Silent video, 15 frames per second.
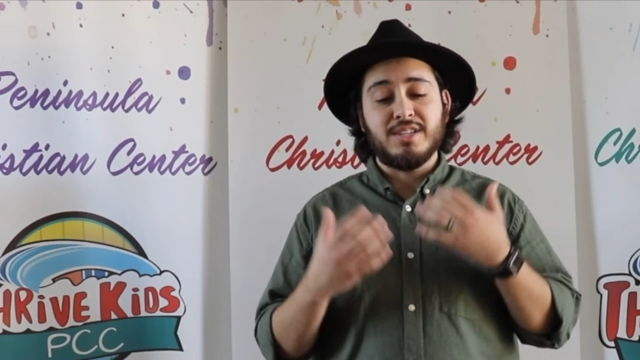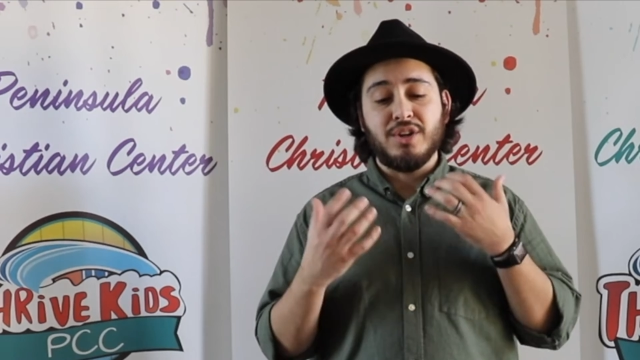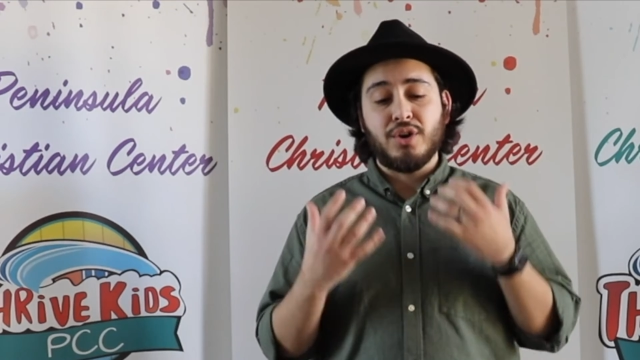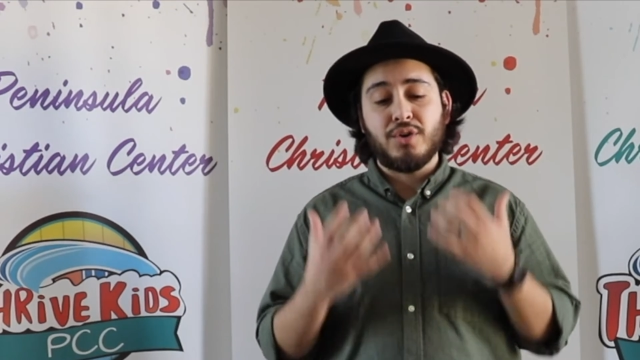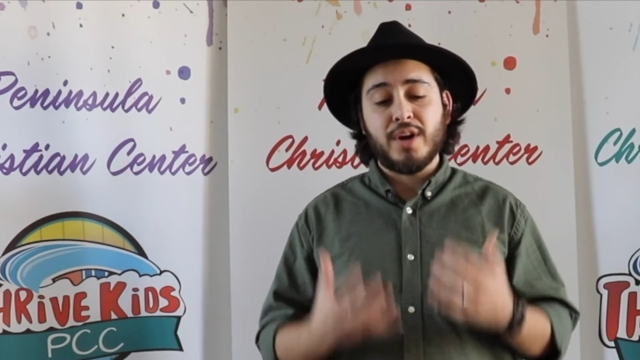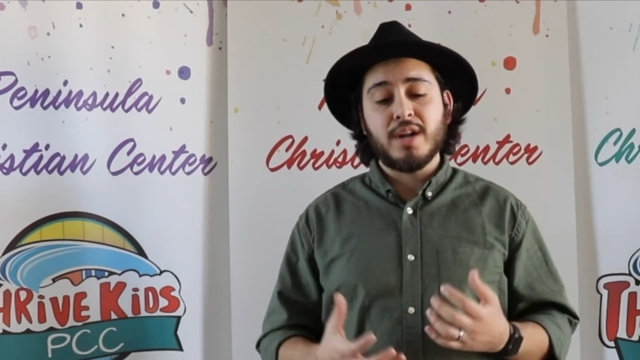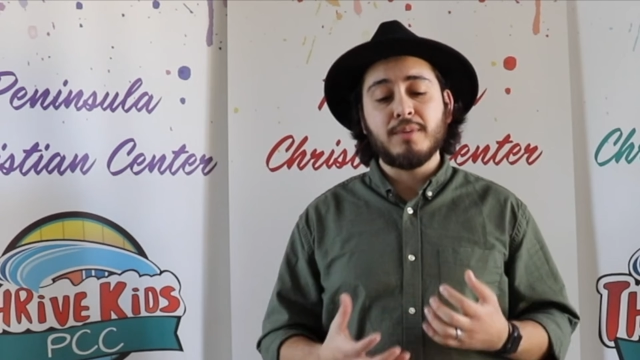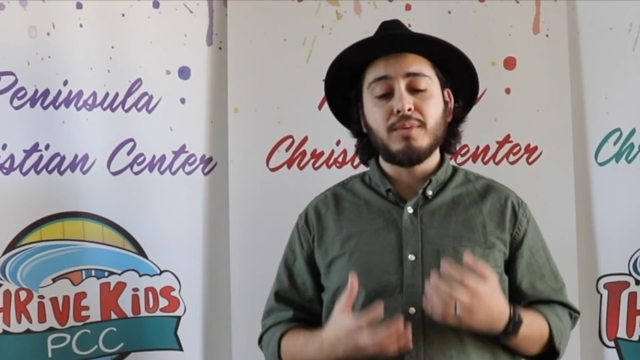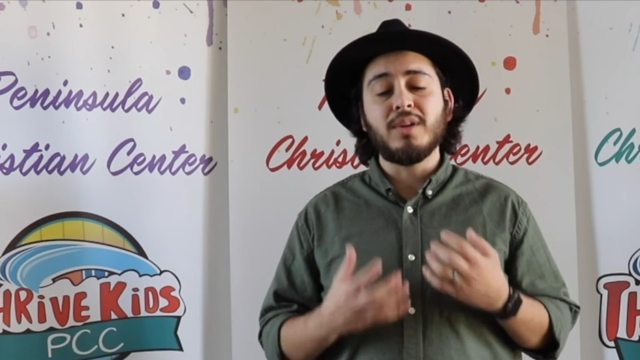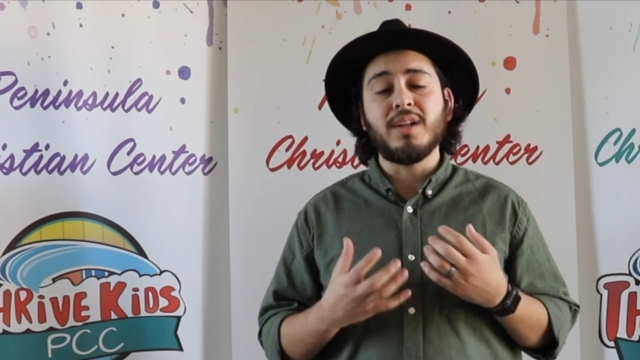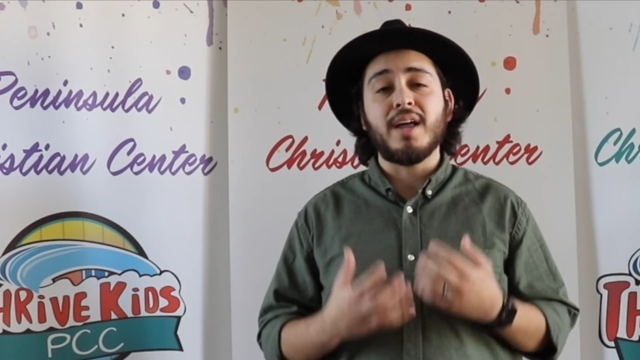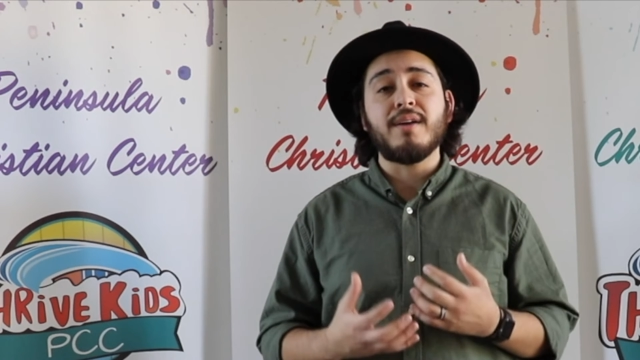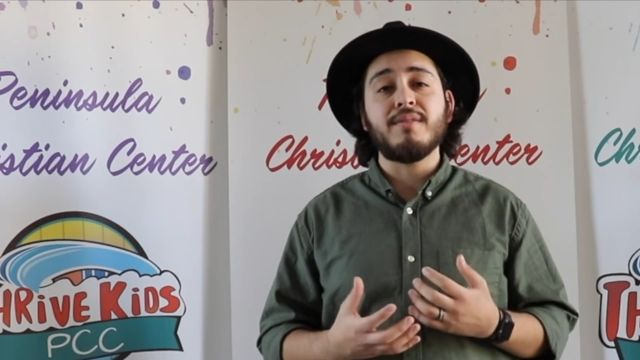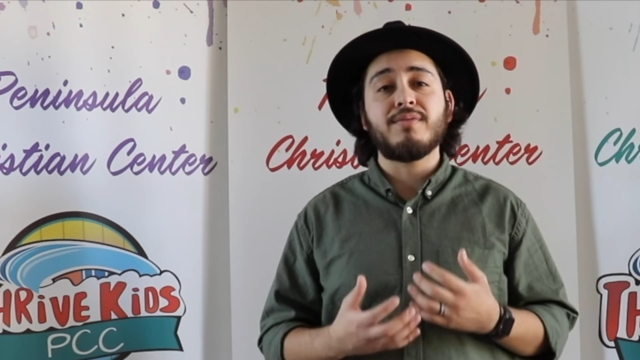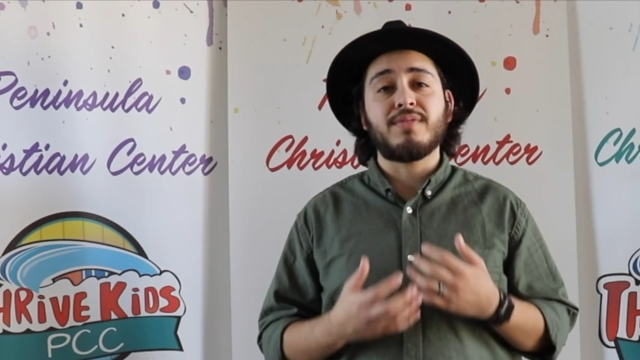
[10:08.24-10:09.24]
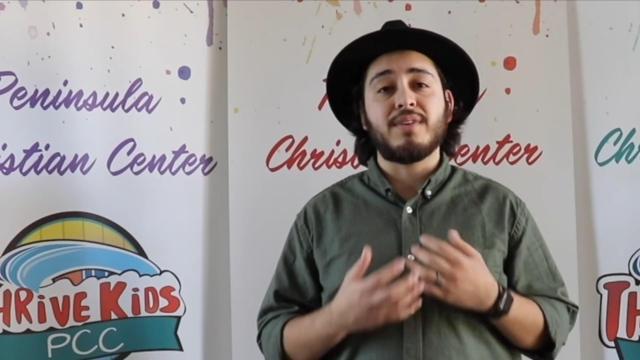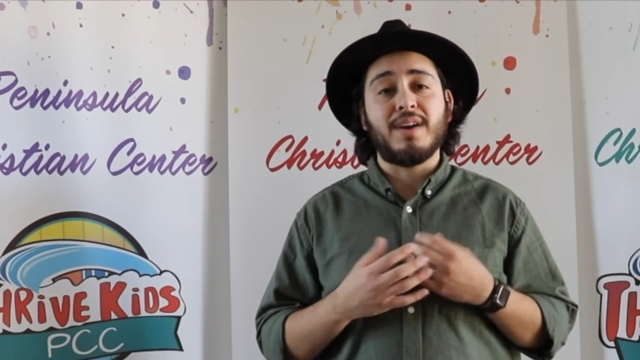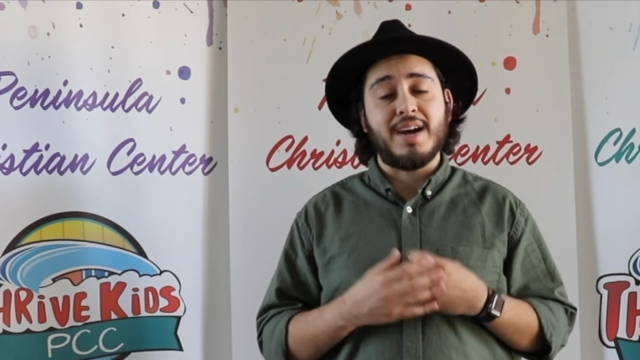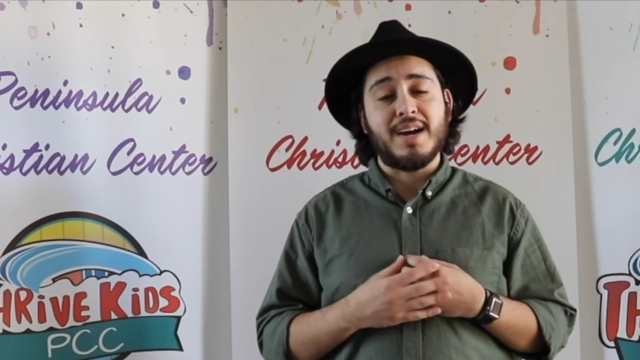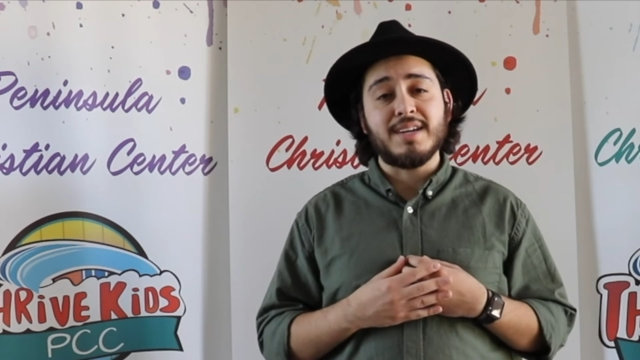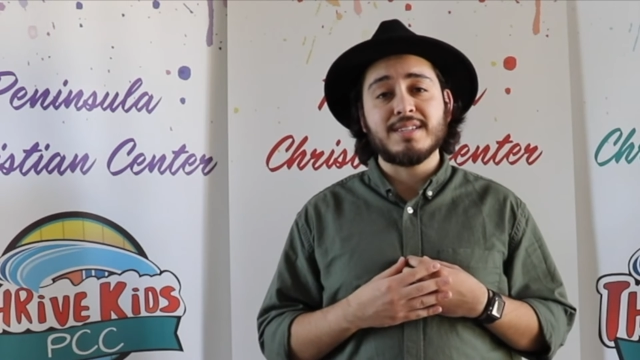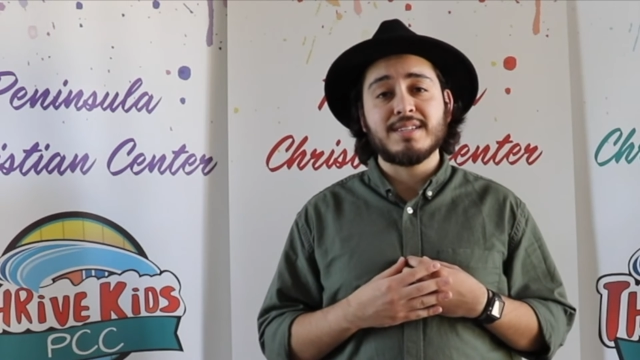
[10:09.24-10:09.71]
incredible love for
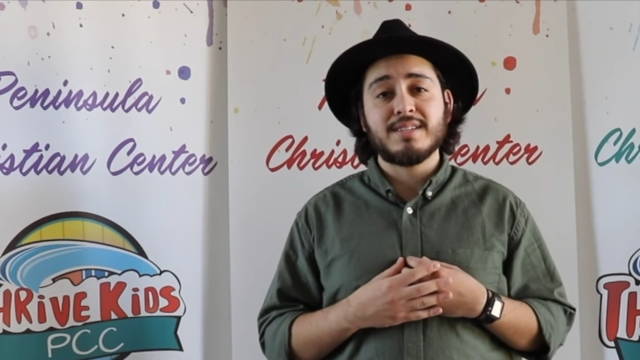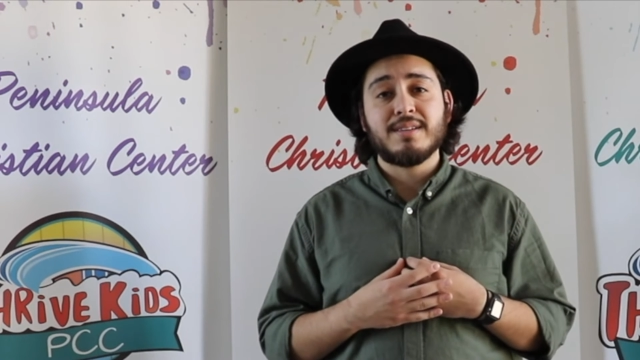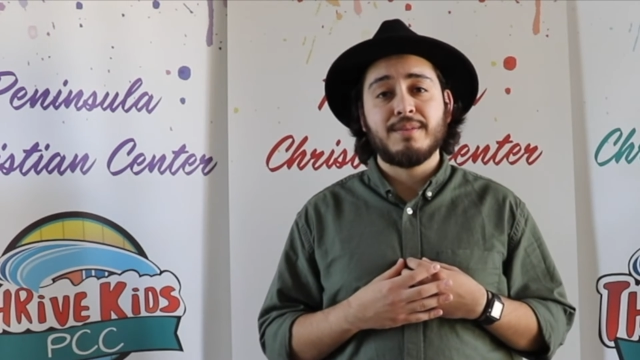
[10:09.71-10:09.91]
us.